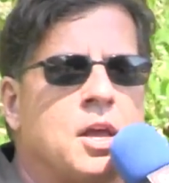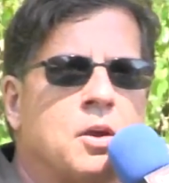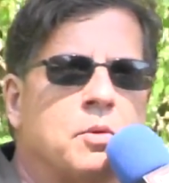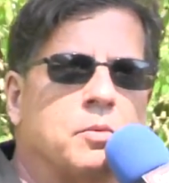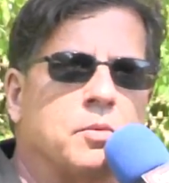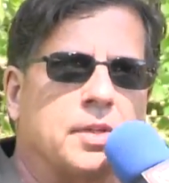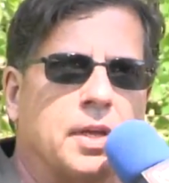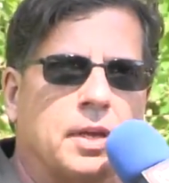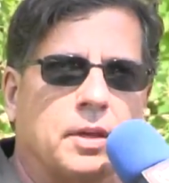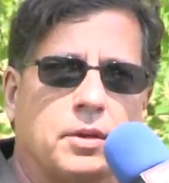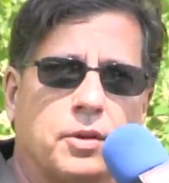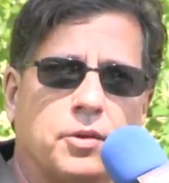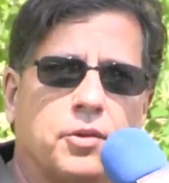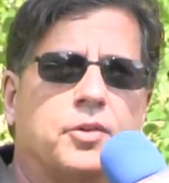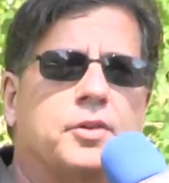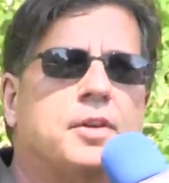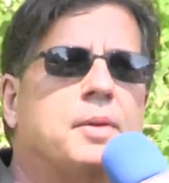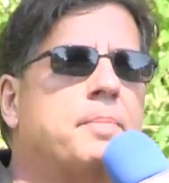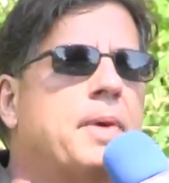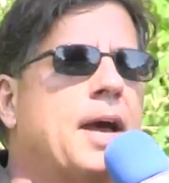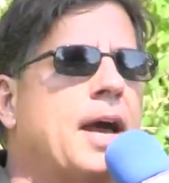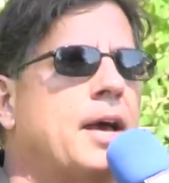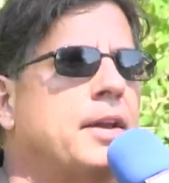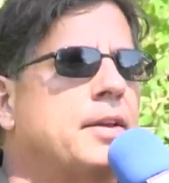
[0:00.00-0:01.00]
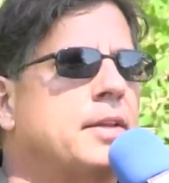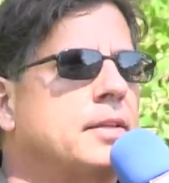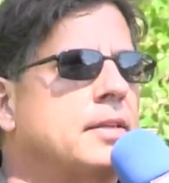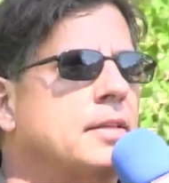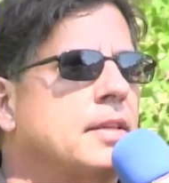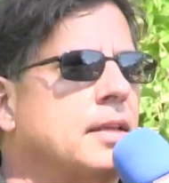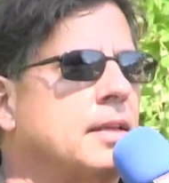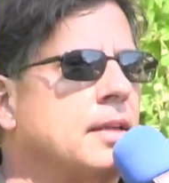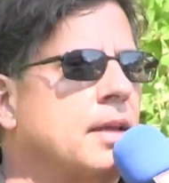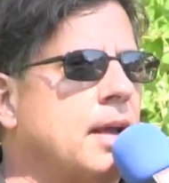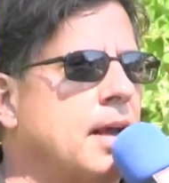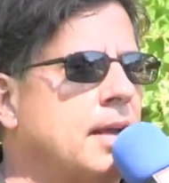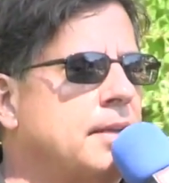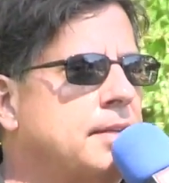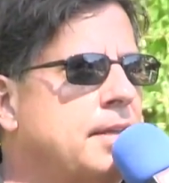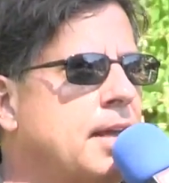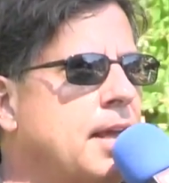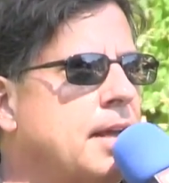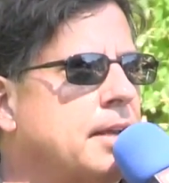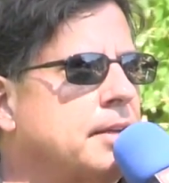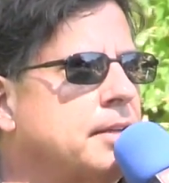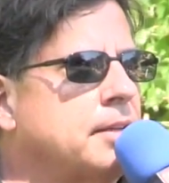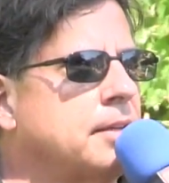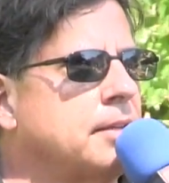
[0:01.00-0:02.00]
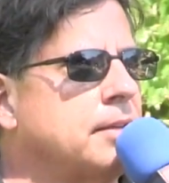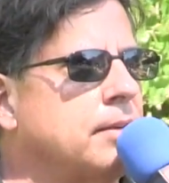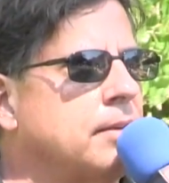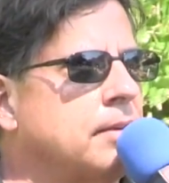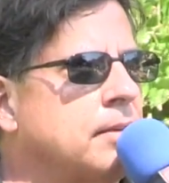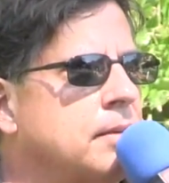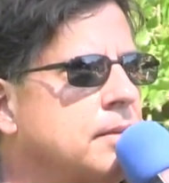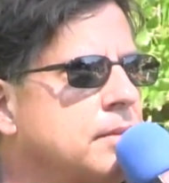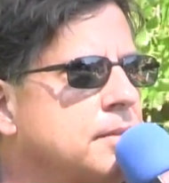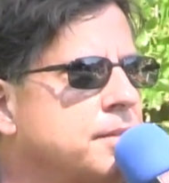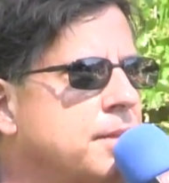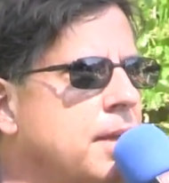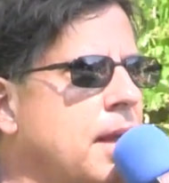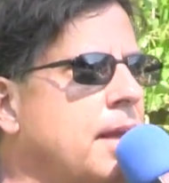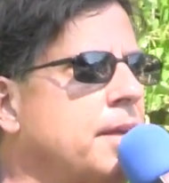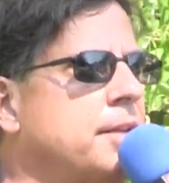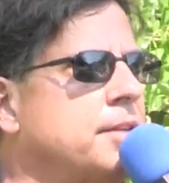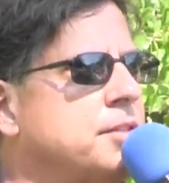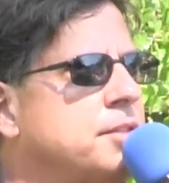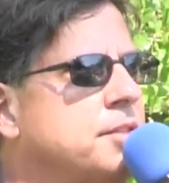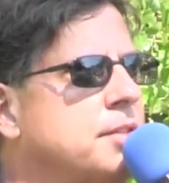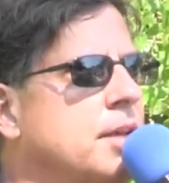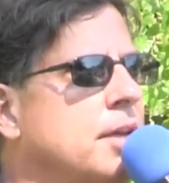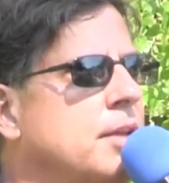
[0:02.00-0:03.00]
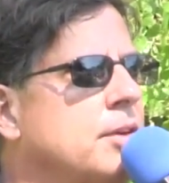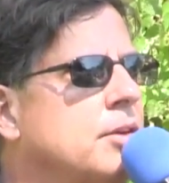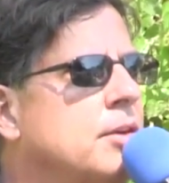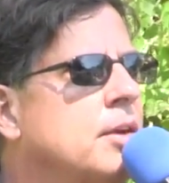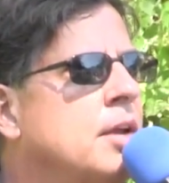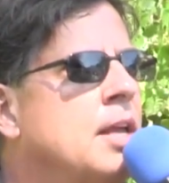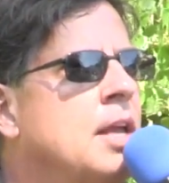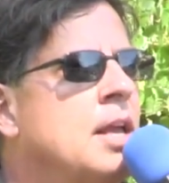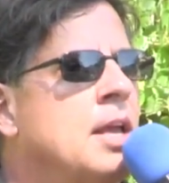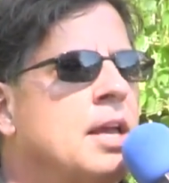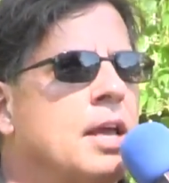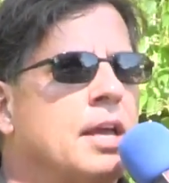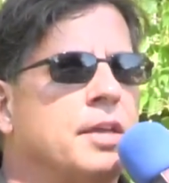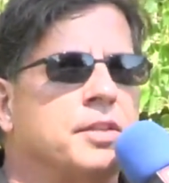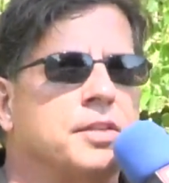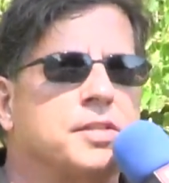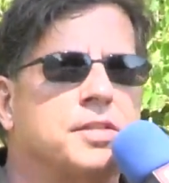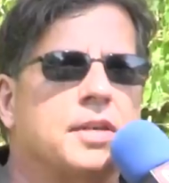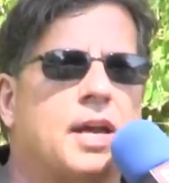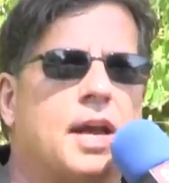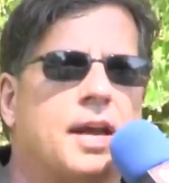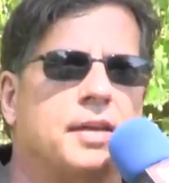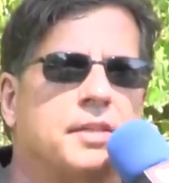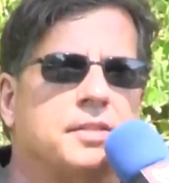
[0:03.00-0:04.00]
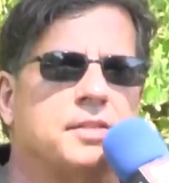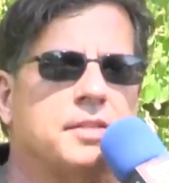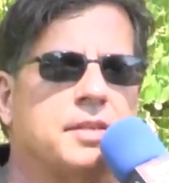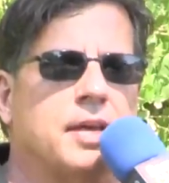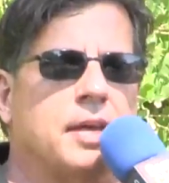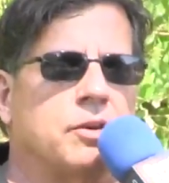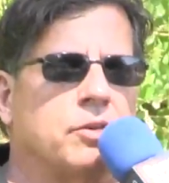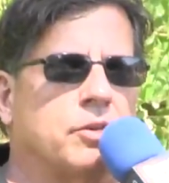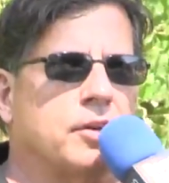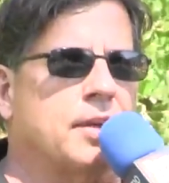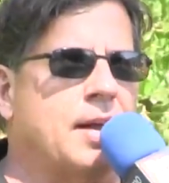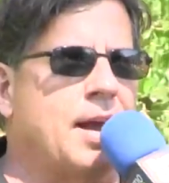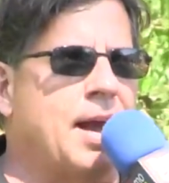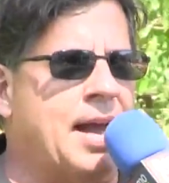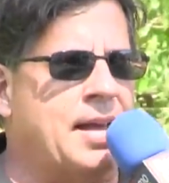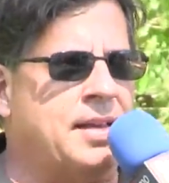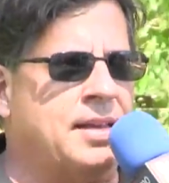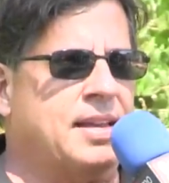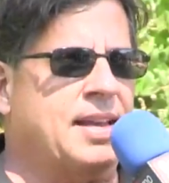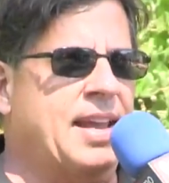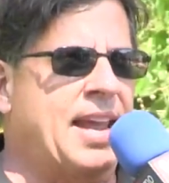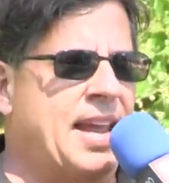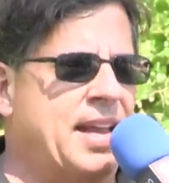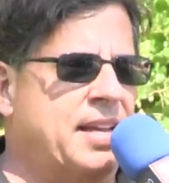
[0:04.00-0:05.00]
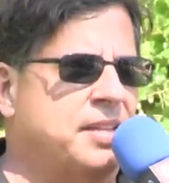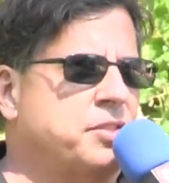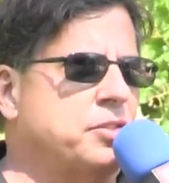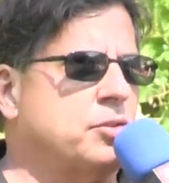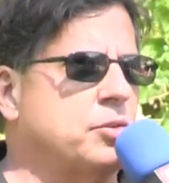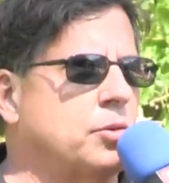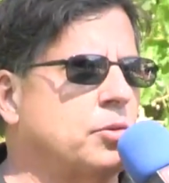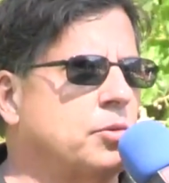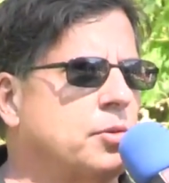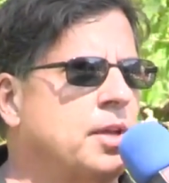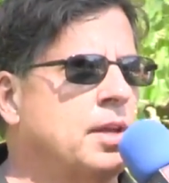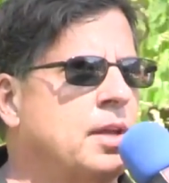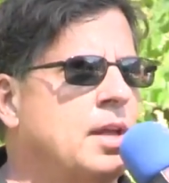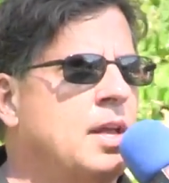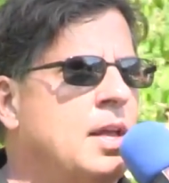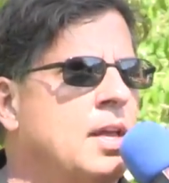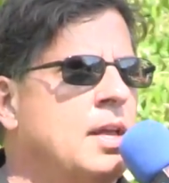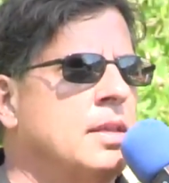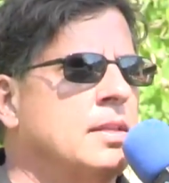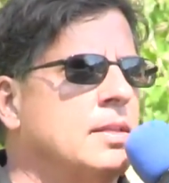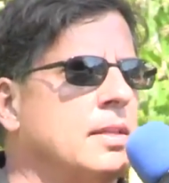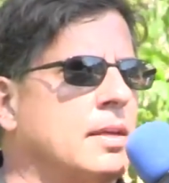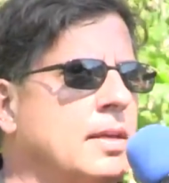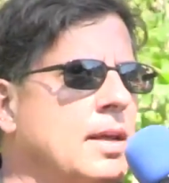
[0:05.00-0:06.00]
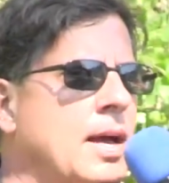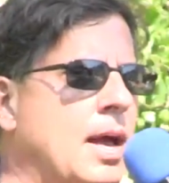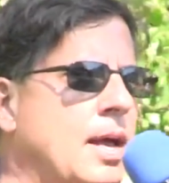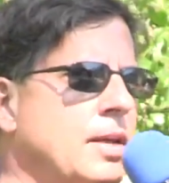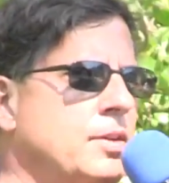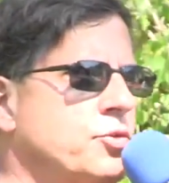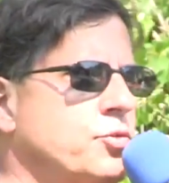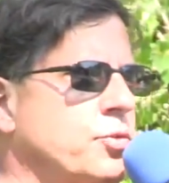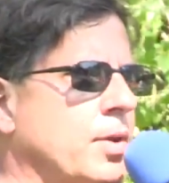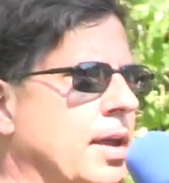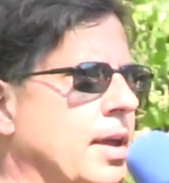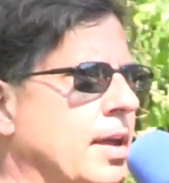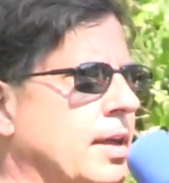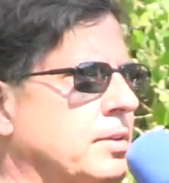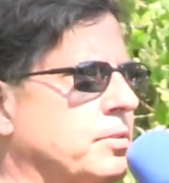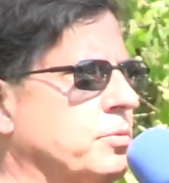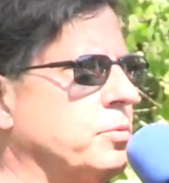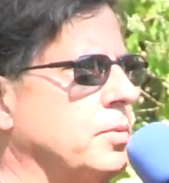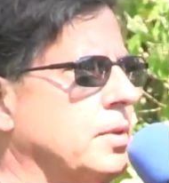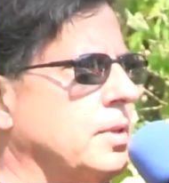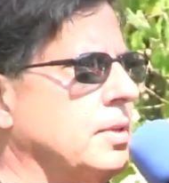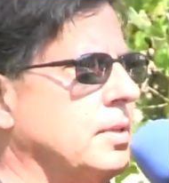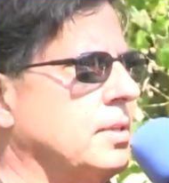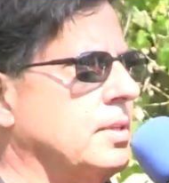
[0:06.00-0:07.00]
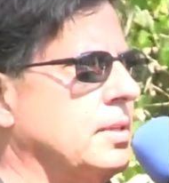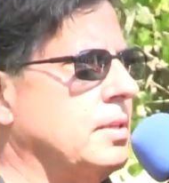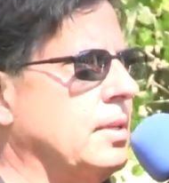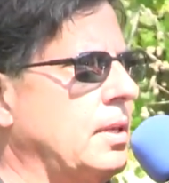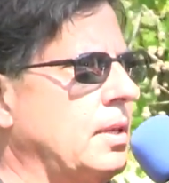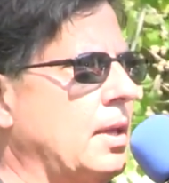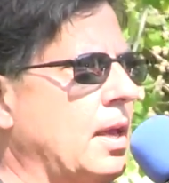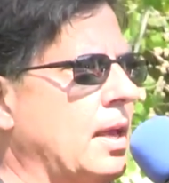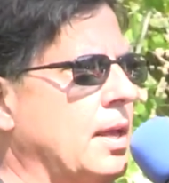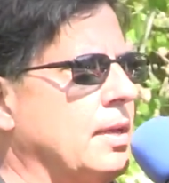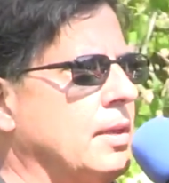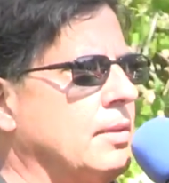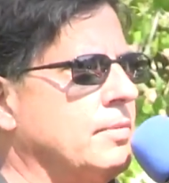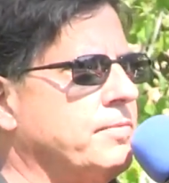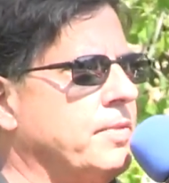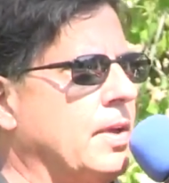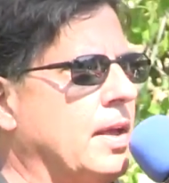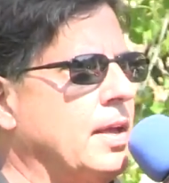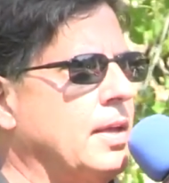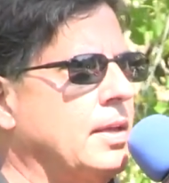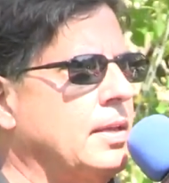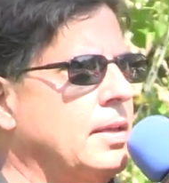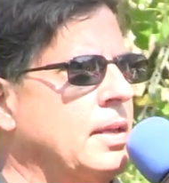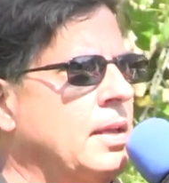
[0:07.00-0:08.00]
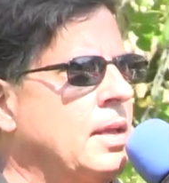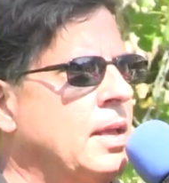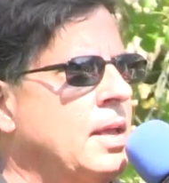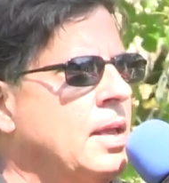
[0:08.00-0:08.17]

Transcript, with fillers: When they learned about it, they contacted the Science Center, and the Science Center canceled the contract with AFA,